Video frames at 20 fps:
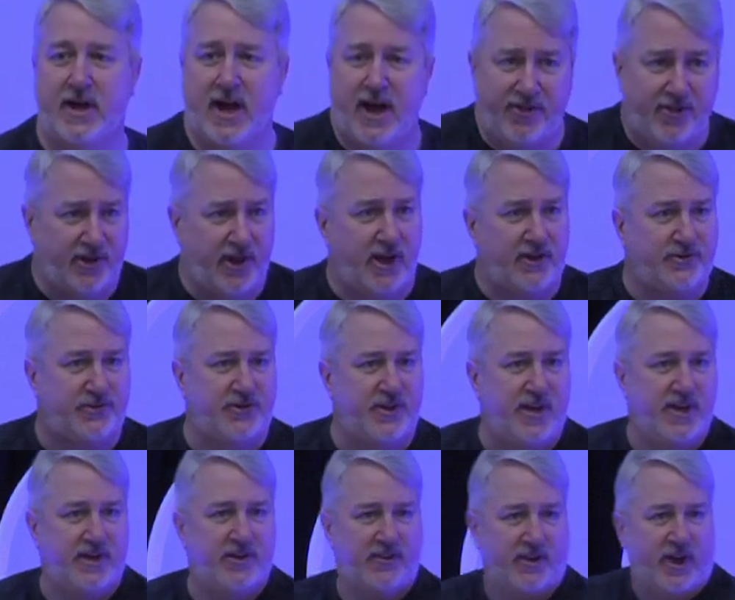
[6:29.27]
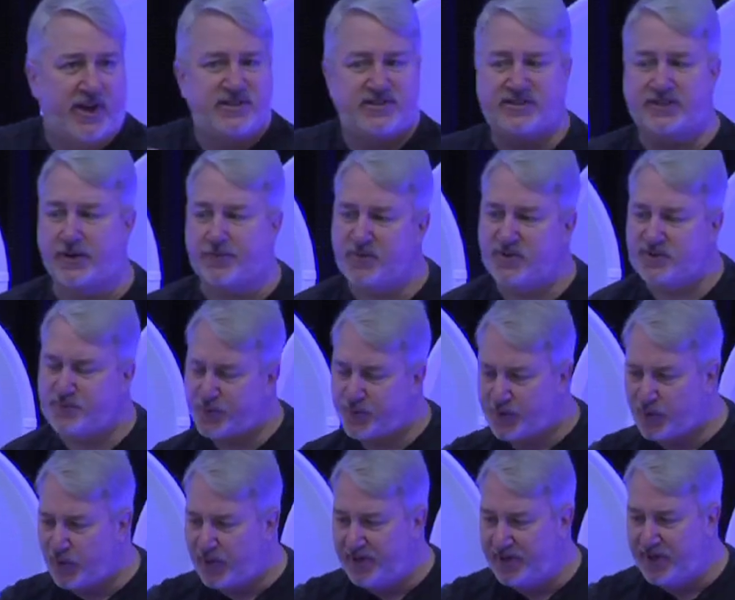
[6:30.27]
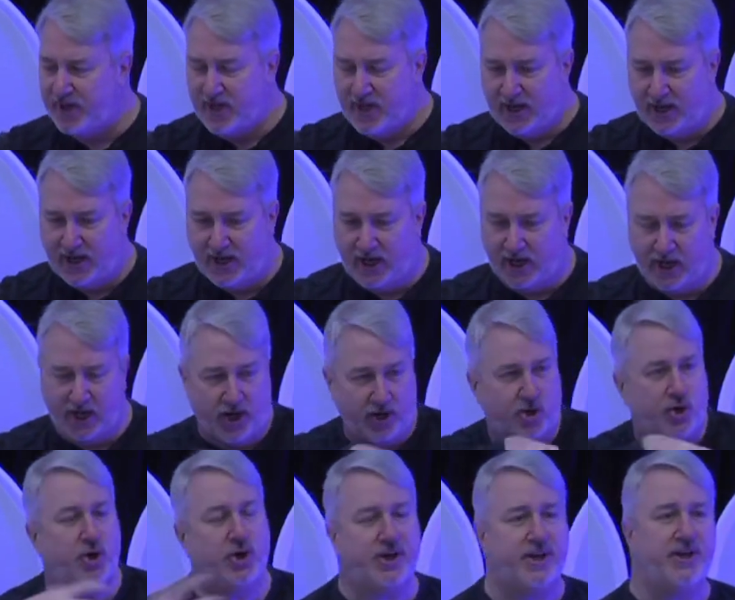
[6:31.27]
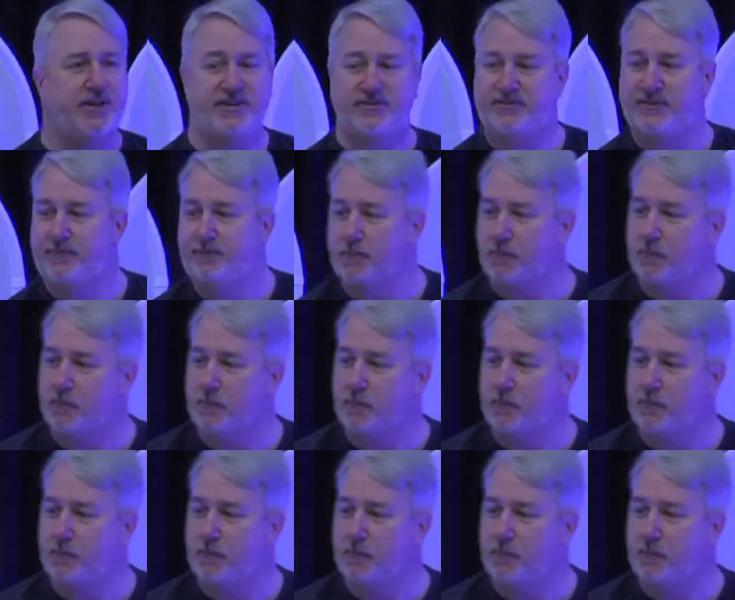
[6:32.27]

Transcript: And the nice thing and the nice difference between uh, uh, cookies.